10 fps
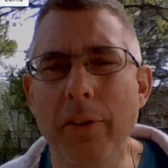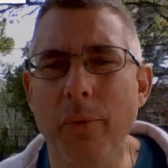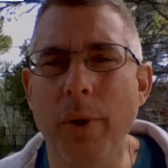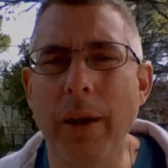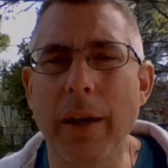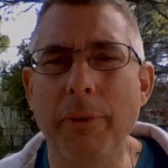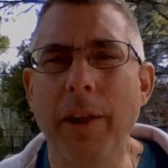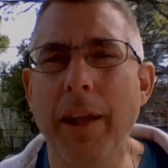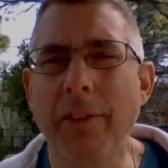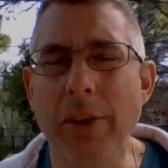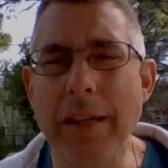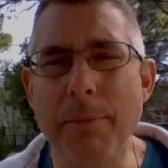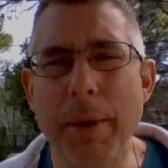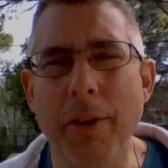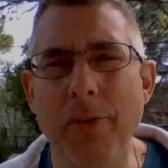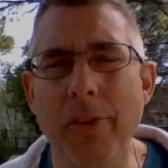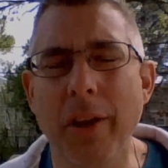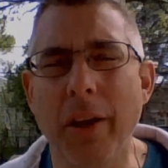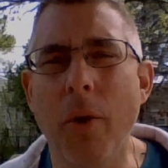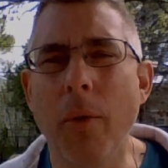is where I would like those emails to
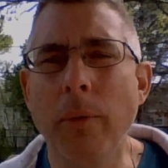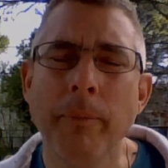go.